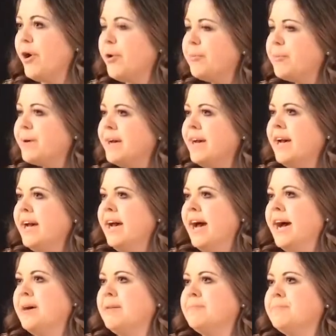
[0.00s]
hope
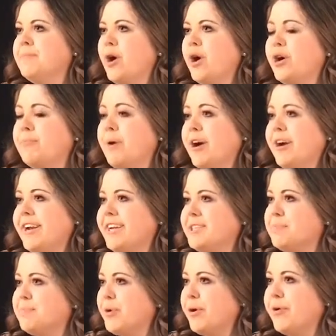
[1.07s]
um, our party
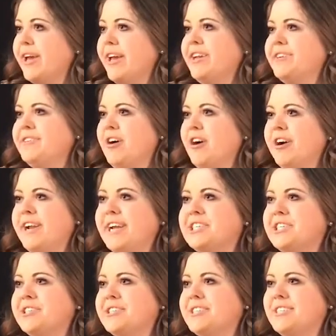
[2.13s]
is broken, our
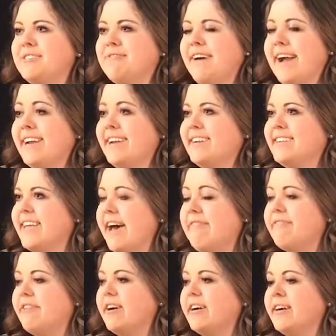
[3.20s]
nation is divided as
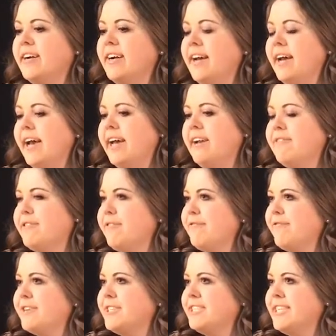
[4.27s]
ever, and for the
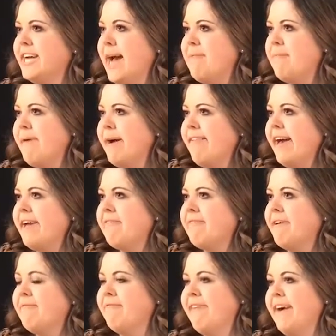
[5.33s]
first time in my
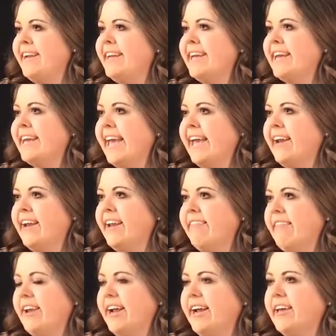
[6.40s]
life, I'm finding a
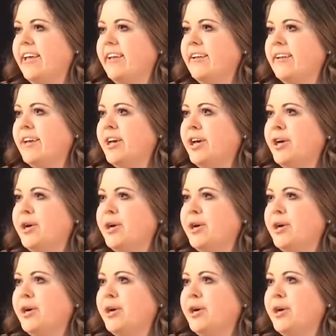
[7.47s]
candidate that I can